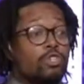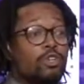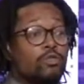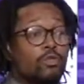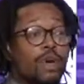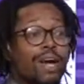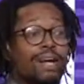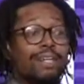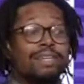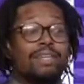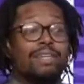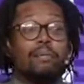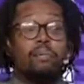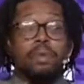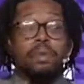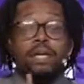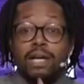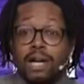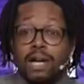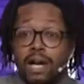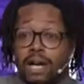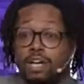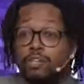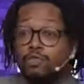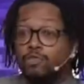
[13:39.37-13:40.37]
directly
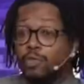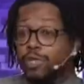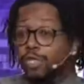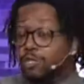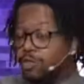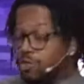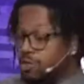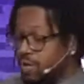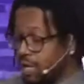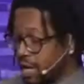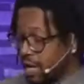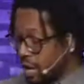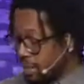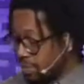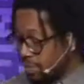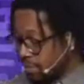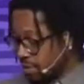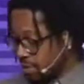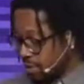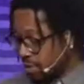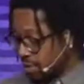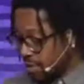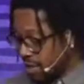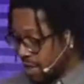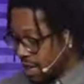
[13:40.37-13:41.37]
because we do name
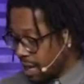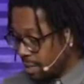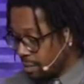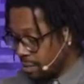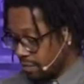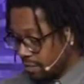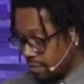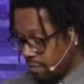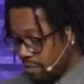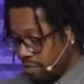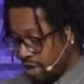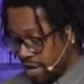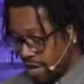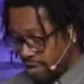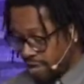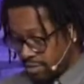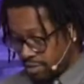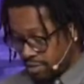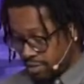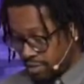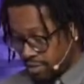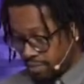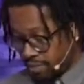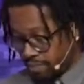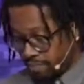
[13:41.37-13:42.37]
the name of
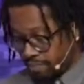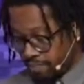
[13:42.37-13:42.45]
Christ.